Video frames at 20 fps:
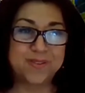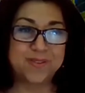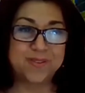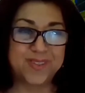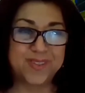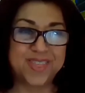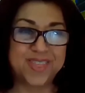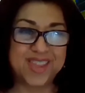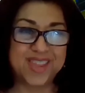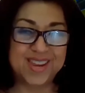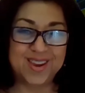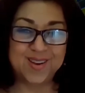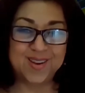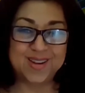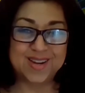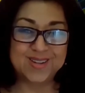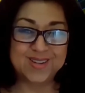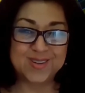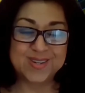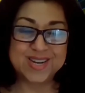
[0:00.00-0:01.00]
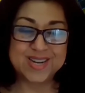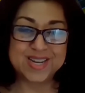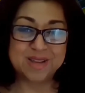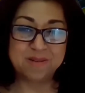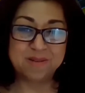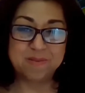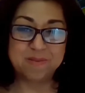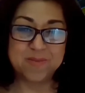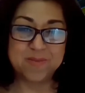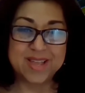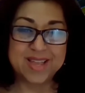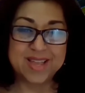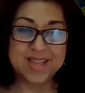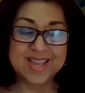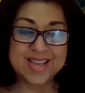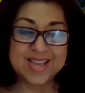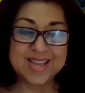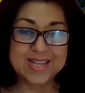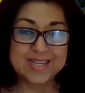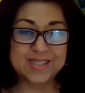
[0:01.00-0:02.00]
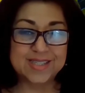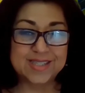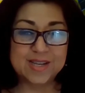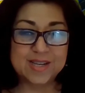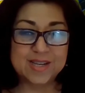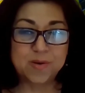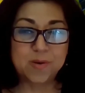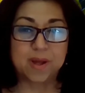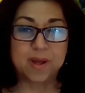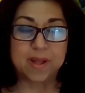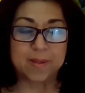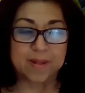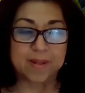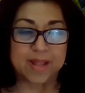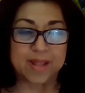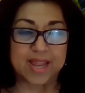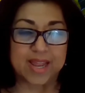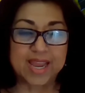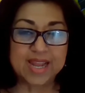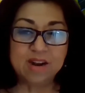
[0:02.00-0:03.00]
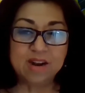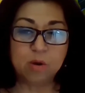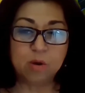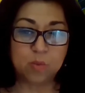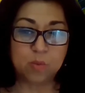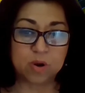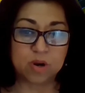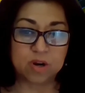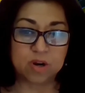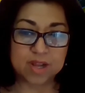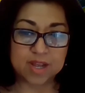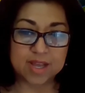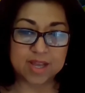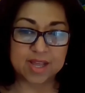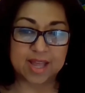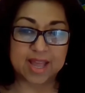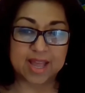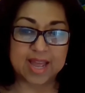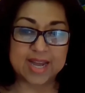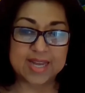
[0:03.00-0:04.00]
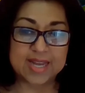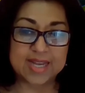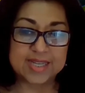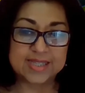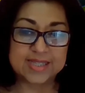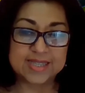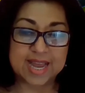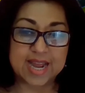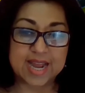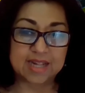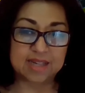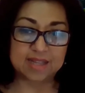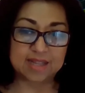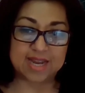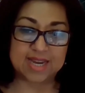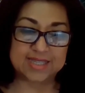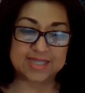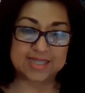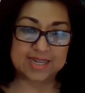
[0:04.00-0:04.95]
Thank you, Dr. Kim. So in our work as allies